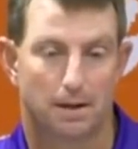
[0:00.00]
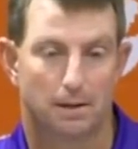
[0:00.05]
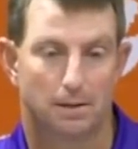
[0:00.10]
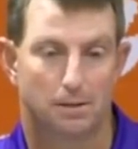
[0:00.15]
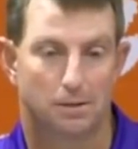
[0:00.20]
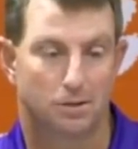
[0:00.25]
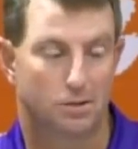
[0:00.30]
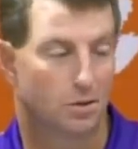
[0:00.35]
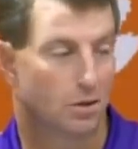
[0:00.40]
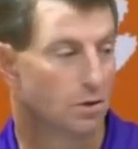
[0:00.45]

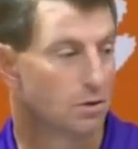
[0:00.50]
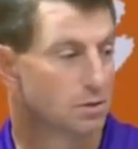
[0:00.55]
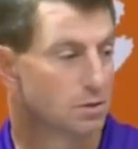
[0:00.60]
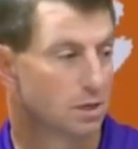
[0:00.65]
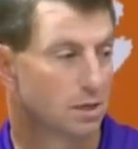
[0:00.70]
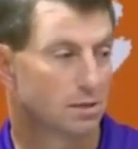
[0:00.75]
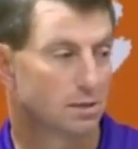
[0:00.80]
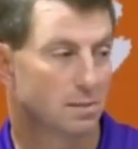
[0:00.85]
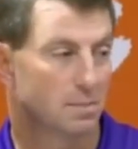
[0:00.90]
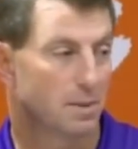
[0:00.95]
He's
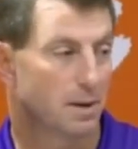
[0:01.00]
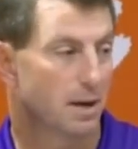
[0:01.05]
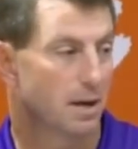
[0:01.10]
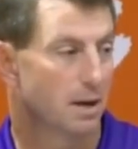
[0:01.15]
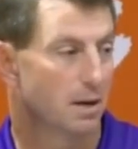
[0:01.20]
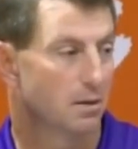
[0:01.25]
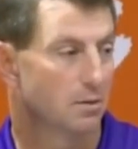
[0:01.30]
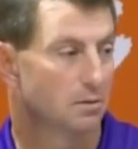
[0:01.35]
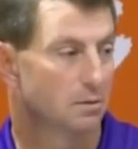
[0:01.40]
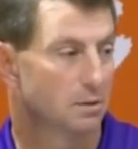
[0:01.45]
260
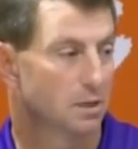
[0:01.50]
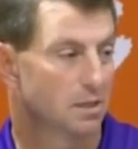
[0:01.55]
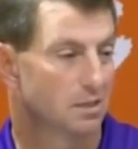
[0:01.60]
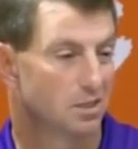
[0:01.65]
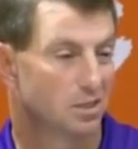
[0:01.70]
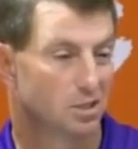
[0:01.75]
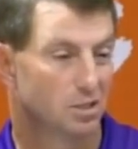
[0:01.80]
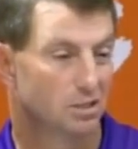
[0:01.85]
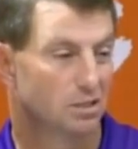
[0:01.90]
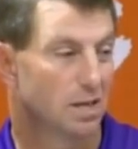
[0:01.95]
pounds. He's
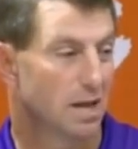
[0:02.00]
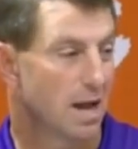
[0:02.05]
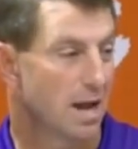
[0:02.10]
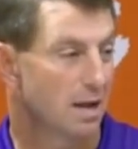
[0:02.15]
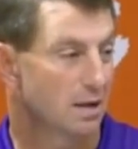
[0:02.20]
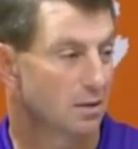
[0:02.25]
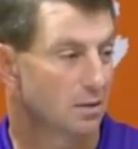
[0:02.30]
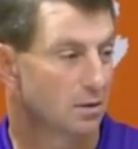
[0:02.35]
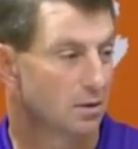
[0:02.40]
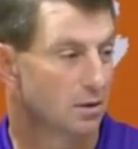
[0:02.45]
a good
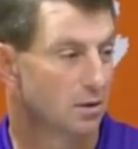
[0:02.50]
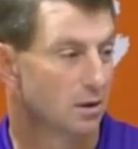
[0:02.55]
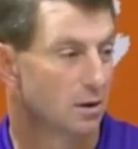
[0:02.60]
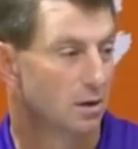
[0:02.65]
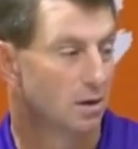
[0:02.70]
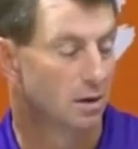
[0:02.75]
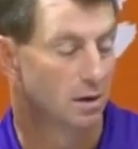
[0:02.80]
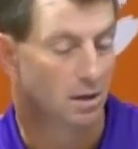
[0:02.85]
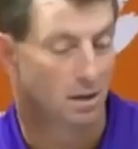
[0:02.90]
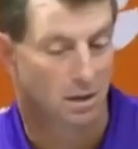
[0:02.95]
tackler.
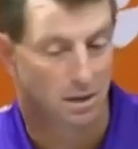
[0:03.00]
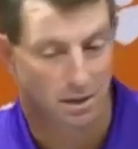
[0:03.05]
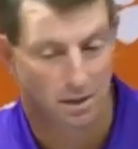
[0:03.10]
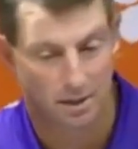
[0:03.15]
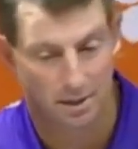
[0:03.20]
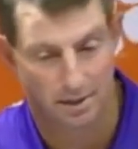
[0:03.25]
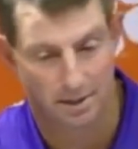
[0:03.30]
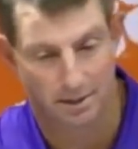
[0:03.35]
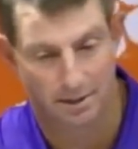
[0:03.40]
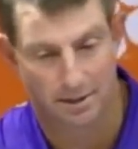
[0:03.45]

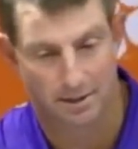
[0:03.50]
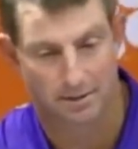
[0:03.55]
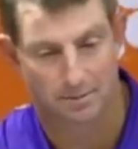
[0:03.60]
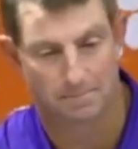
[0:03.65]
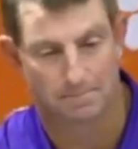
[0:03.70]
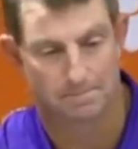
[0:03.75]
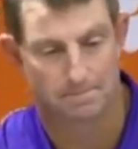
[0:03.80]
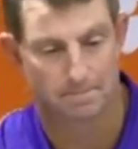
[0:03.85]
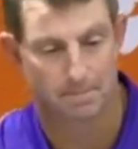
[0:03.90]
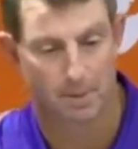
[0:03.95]

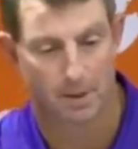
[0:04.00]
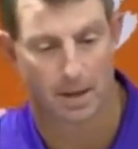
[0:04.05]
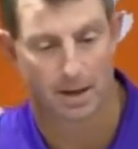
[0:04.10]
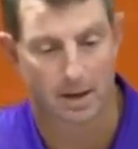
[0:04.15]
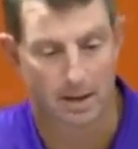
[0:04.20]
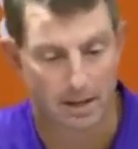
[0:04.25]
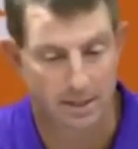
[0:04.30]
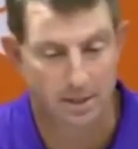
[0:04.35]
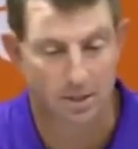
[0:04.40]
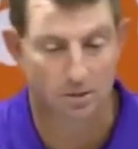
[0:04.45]
And
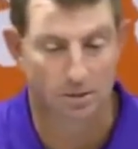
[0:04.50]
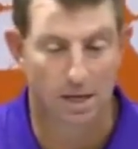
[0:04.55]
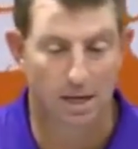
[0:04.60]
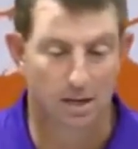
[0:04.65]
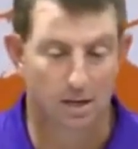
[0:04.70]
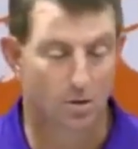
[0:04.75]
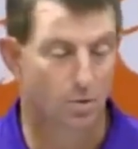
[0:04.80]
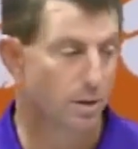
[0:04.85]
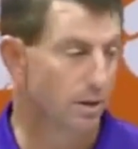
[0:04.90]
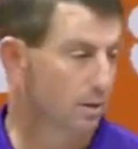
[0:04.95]
he knows how
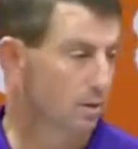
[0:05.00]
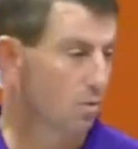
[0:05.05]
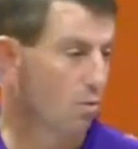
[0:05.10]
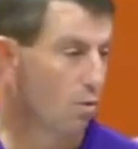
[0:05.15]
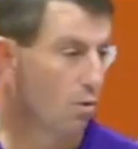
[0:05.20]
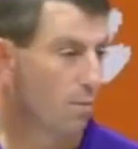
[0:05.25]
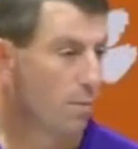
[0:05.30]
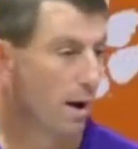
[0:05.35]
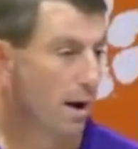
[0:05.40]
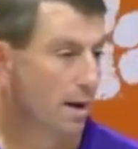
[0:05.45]
to go get the
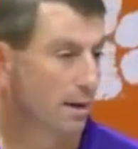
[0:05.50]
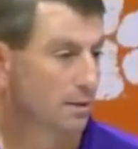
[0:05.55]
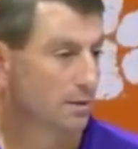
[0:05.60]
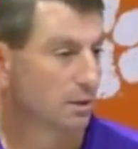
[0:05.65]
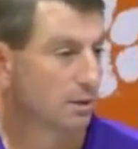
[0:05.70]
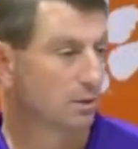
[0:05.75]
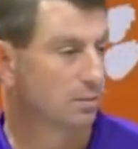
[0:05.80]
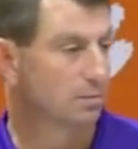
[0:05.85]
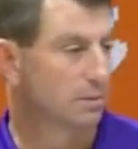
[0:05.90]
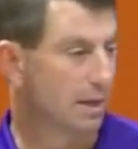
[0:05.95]
quarterback.
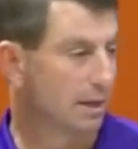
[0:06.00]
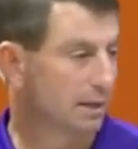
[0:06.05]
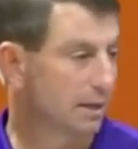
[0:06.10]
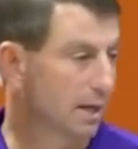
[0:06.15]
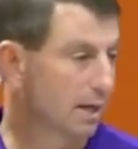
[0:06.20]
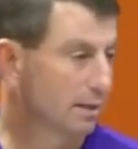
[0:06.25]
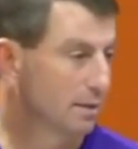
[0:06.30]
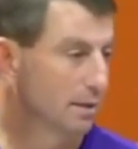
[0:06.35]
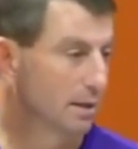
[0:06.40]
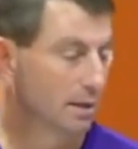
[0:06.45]
So
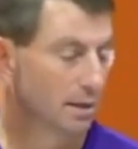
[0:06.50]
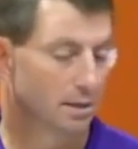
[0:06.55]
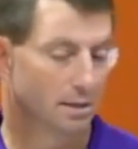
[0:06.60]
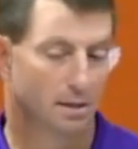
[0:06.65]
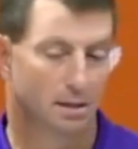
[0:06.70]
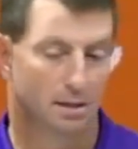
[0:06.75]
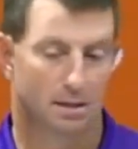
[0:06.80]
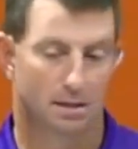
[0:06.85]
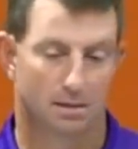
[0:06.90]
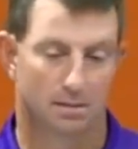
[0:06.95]
I think
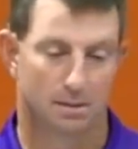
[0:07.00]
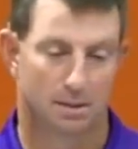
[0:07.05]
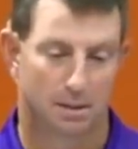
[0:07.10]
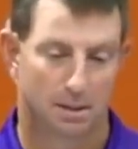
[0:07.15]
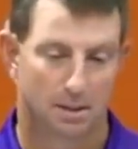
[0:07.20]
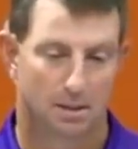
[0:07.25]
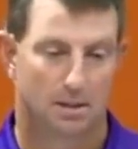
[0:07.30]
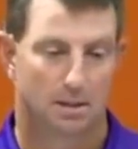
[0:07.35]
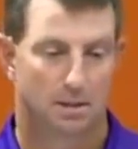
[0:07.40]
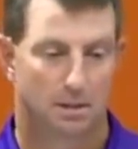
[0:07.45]

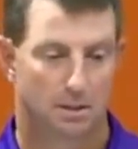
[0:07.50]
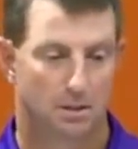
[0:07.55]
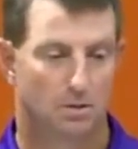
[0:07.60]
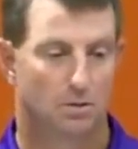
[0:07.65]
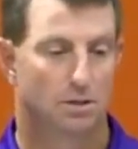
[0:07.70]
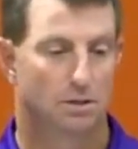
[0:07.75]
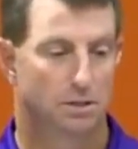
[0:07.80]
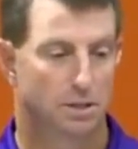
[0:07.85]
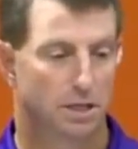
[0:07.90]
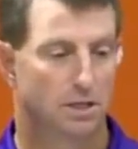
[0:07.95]
you'll
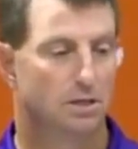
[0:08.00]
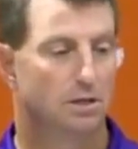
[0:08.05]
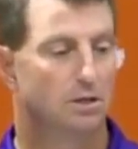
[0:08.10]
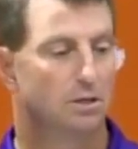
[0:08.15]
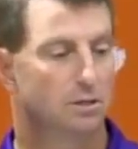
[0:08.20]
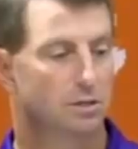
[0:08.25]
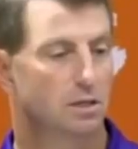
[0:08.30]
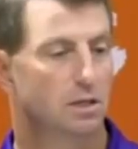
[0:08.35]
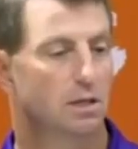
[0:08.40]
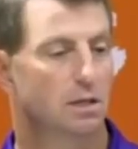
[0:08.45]
continue to
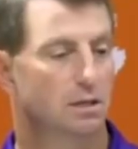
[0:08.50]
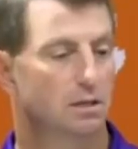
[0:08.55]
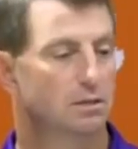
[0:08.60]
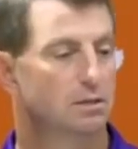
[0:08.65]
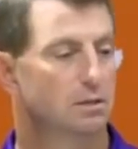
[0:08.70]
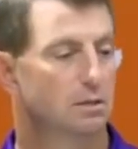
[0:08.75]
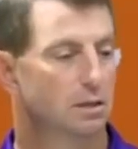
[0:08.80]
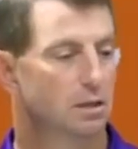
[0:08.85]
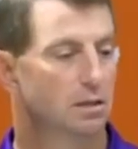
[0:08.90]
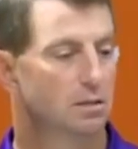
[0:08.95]
see
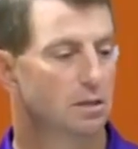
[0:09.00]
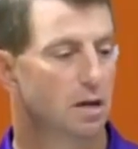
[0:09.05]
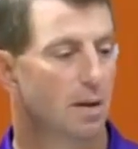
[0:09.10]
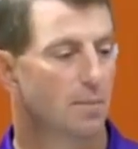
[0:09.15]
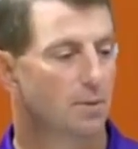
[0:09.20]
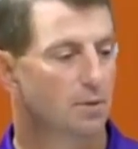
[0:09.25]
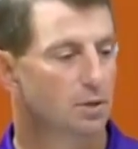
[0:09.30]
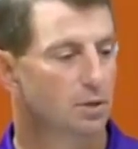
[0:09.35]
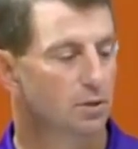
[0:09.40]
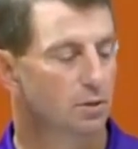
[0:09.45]
his
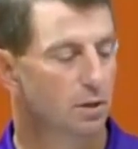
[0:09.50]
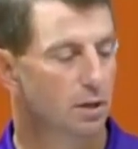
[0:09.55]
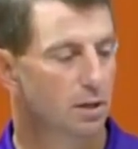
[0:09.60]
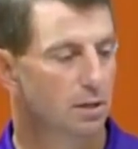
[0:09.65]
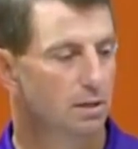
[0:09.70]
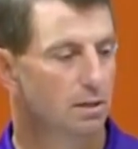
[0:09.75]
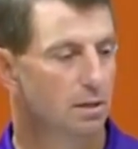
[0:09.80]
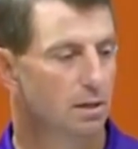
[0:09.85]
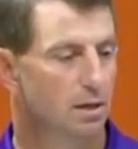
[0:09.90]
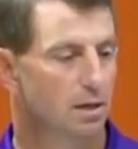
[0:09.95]

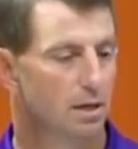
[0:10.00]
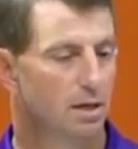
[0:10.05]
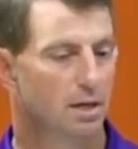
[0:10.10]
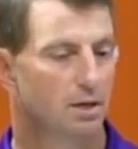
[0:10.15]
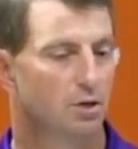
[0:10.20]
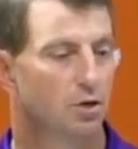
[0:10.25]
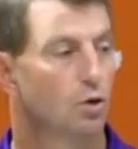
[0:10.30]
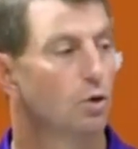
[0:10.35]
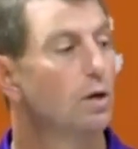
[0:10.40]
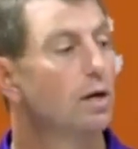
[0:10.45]
opportunity
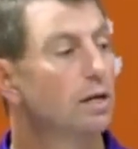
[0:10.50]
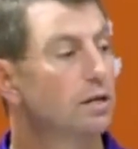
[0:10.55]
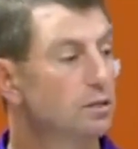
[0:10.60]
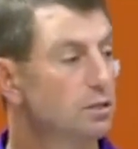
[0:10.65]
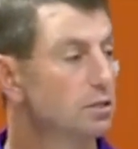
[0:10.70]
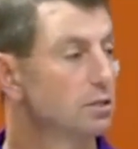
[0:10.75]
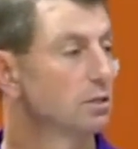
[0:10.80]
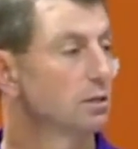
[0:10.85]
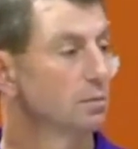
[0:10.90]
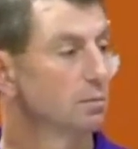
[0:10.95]

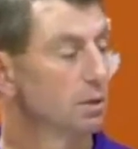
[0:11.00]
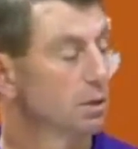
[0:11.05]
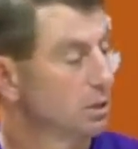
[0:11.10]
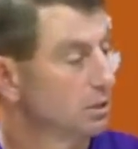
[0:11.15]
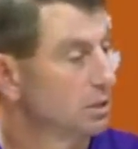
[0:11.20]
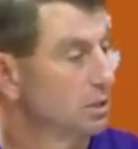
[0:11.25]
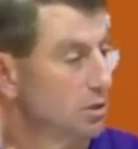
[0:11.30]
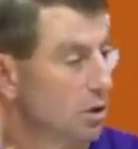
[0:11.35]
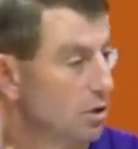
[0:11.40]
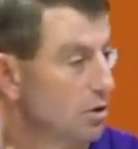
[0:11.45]
increase
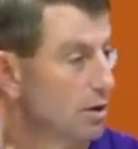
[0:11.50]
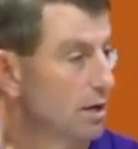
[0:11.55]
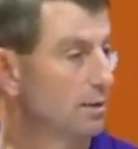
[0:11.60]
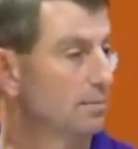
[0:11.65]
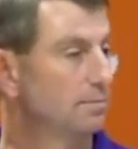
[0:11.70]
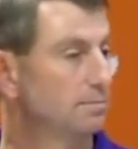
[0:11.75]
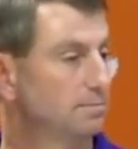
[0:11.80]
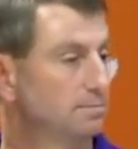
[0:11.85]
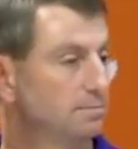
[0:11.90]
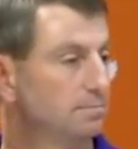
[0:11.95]
because he's earned it,
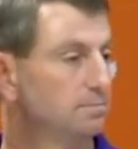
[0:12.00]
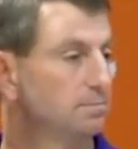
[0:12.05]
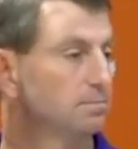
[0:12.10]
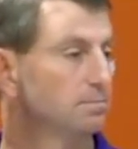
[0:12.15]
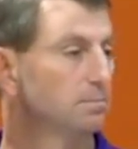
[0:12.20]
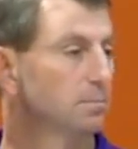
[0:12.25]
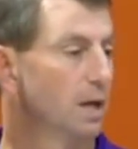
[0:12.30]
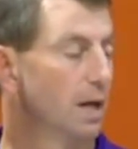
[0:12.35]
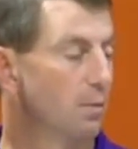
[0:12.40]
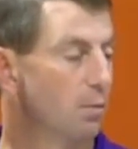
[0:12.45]

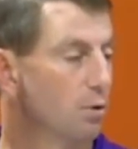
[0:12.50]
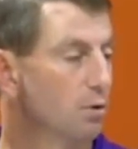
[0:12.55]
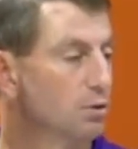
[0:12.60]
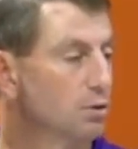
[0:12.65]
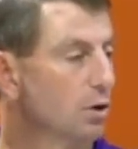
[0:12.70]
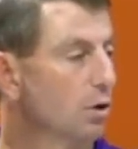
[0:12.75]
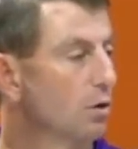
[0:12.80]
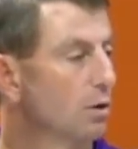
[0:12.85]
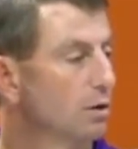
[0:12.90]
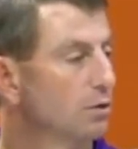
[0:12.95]
and we're
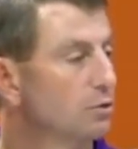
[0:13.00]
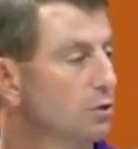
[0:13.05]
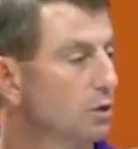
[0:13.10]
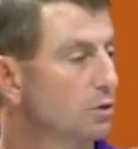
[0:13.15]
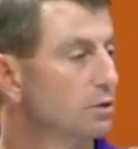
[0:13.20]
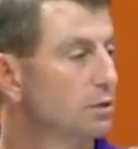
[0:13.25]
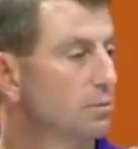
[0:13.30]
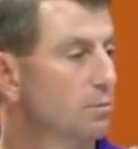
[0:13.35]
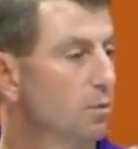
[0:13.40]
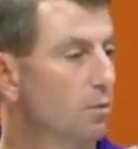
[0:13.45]
starting to
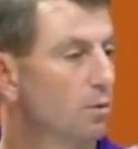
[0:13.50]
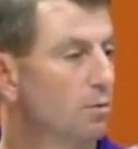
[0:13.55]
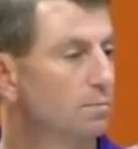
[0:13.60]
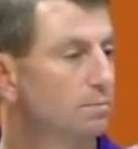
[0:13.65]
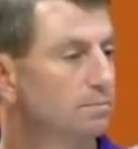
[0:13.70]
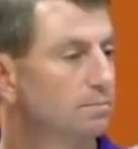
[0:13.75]
trust him more.